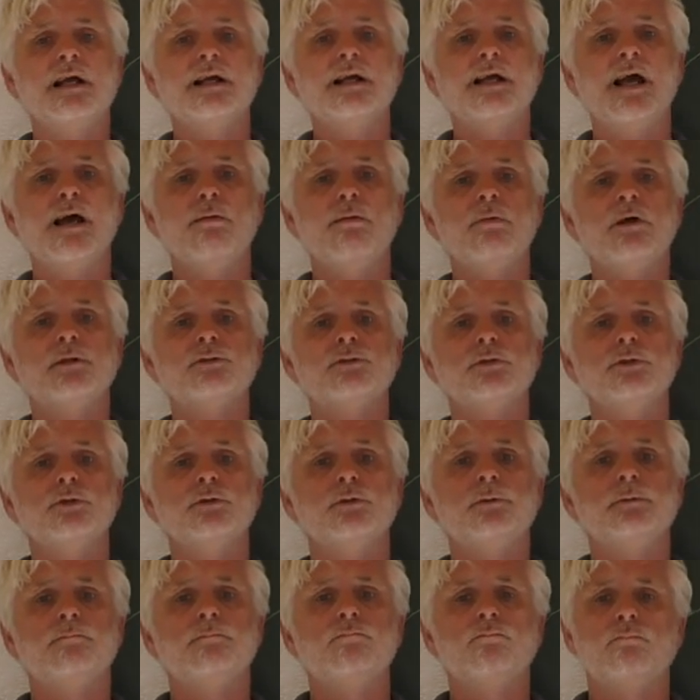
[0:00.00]
like a hammer to
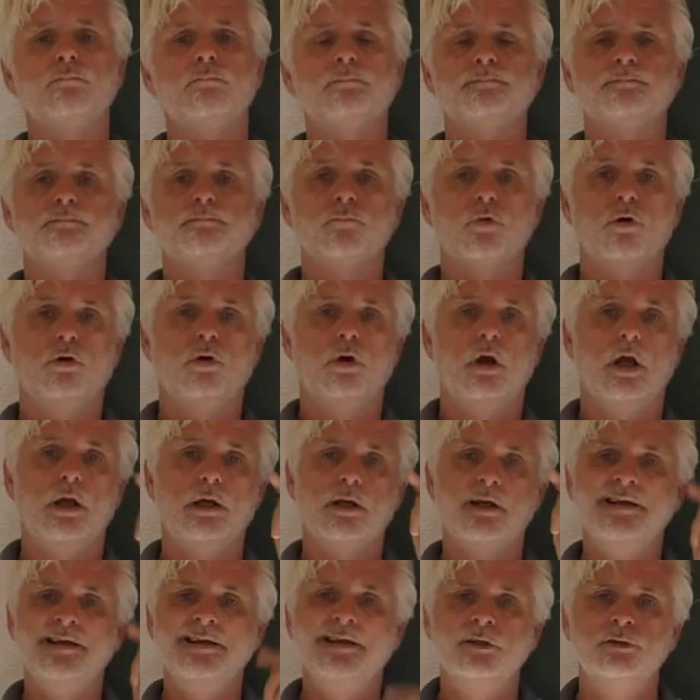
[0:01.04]
you, or like
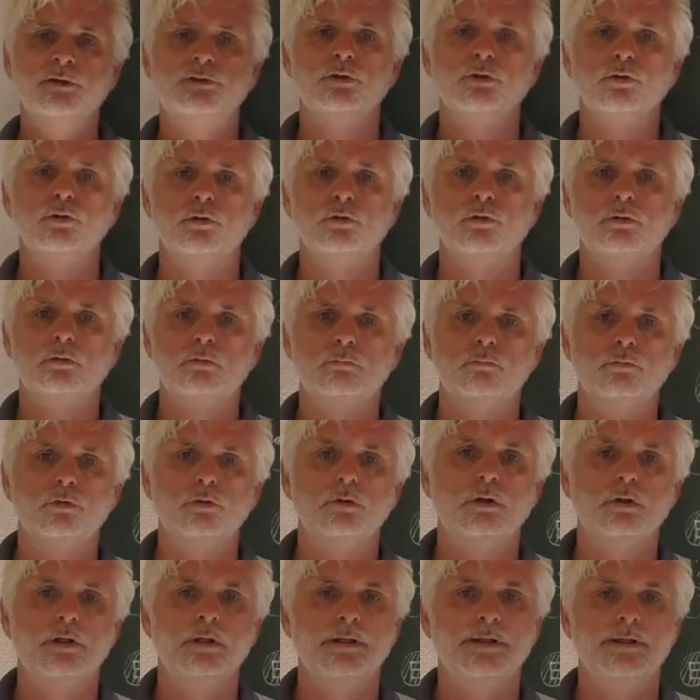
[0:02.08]
a nail to you.
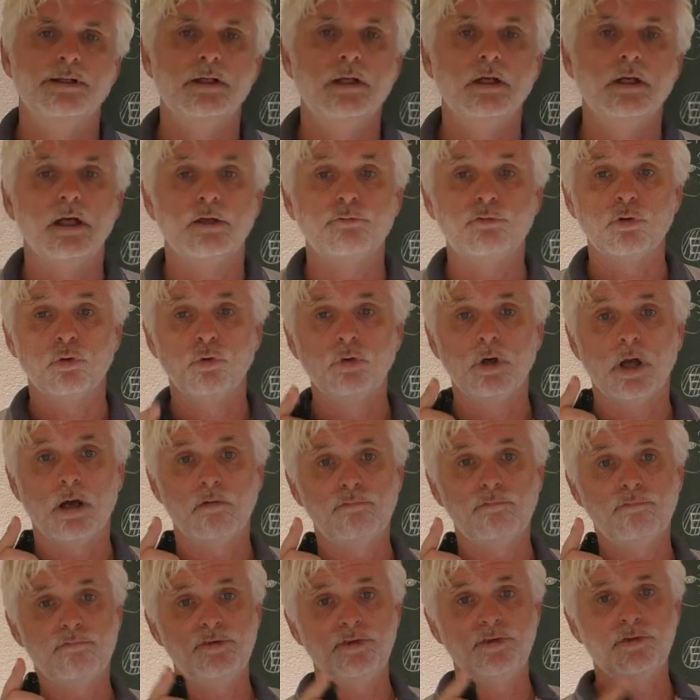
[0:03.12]
If you only
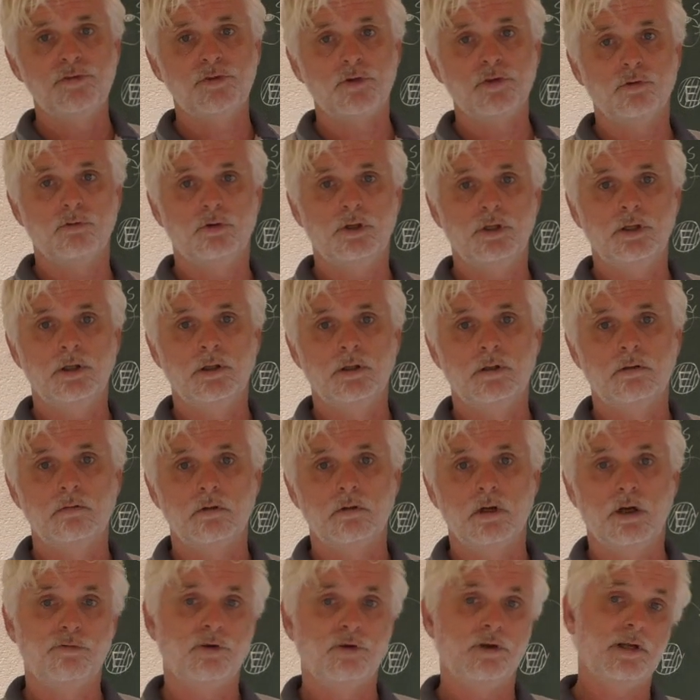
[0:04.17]
have field theory,
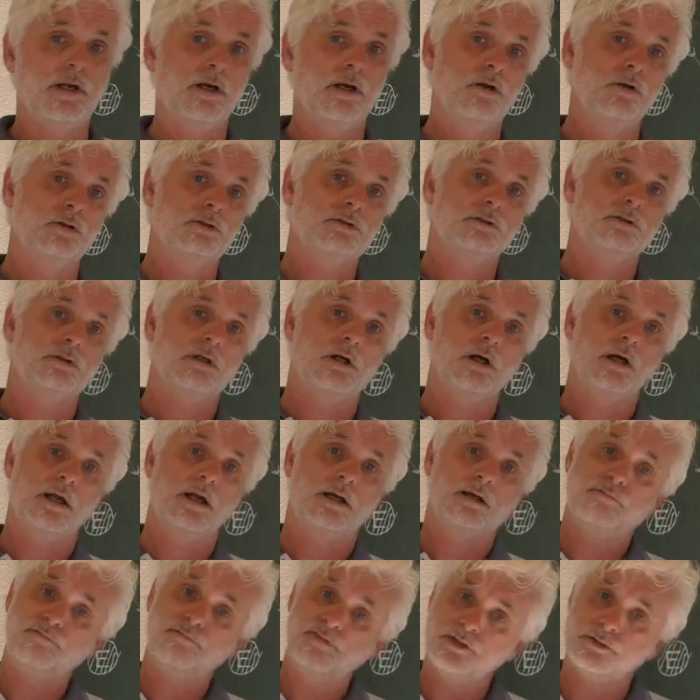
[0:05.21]
everything looks
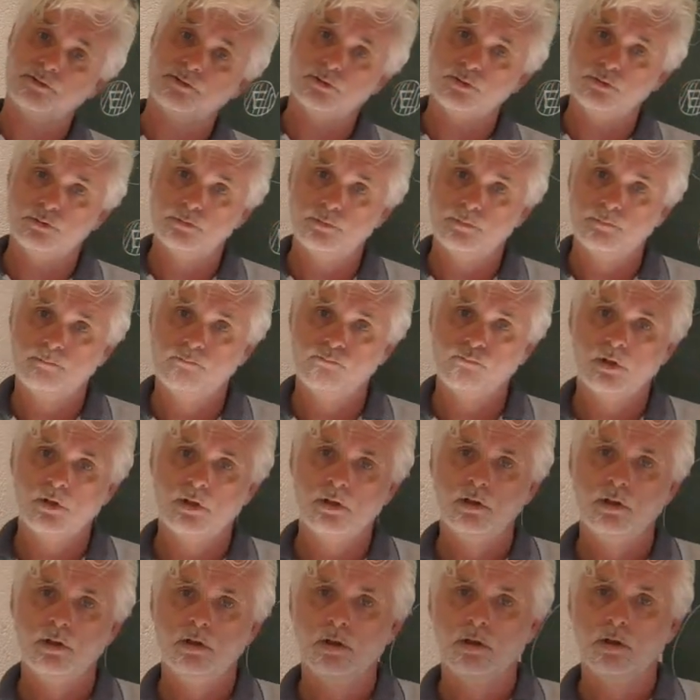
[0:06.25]
like a field to you.
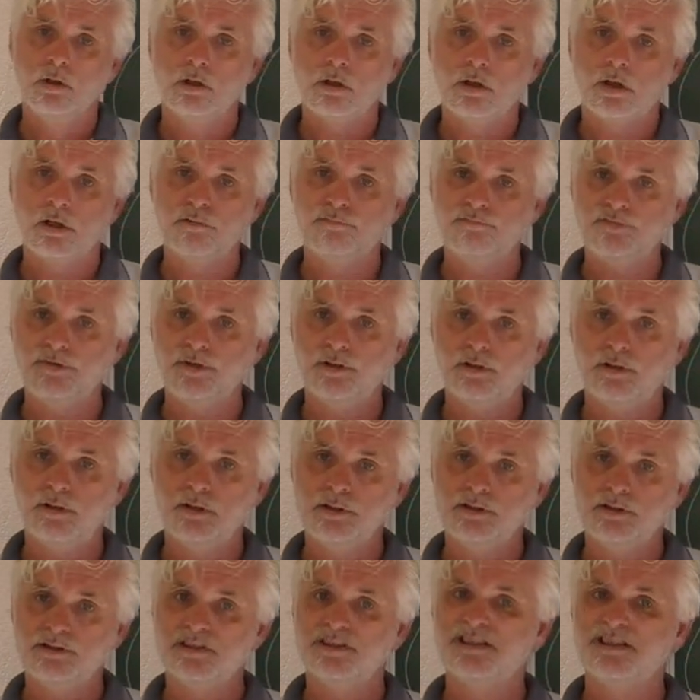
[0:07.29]
I fear
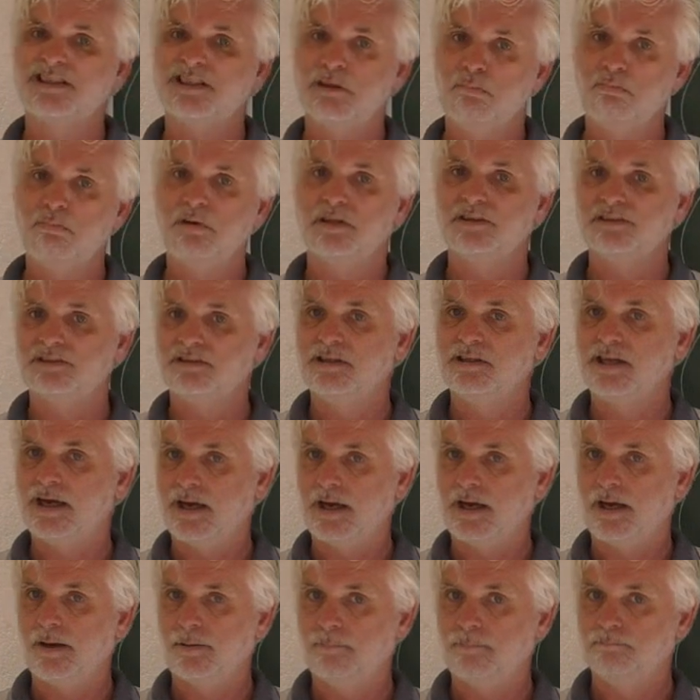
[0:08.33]
it is as simple as
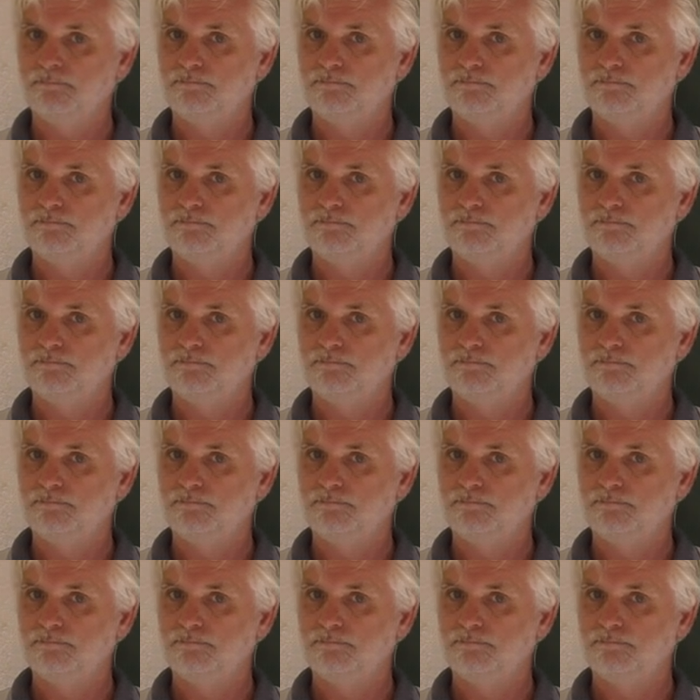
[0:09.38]
that.